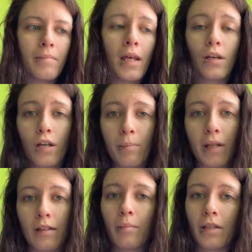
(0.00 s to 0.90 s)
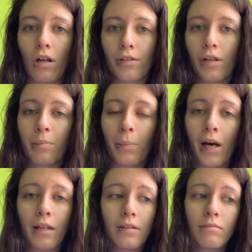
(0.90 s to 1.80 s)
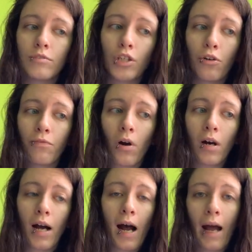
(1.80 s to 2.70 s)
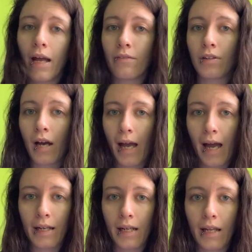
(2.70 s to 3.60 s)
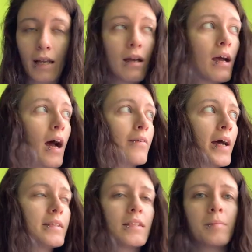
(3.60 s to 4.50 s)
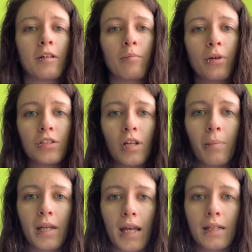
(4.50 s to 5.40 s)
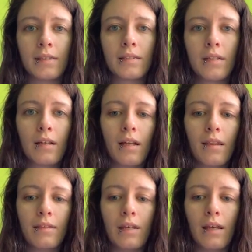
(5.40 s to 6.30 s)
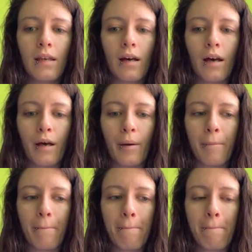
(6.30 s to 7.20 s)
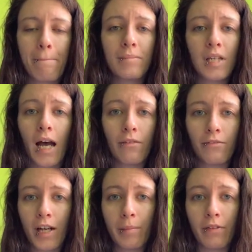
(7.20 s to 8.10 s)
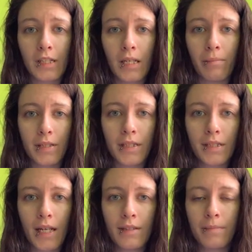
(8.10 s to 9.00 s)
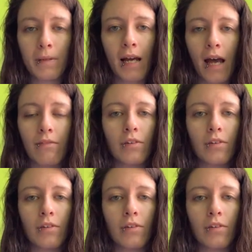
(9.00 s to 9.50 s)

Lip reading: it could be a little bit longer, but so far I have not had any. I've had some that have pushed up against the time frame of the 10 business days, but I have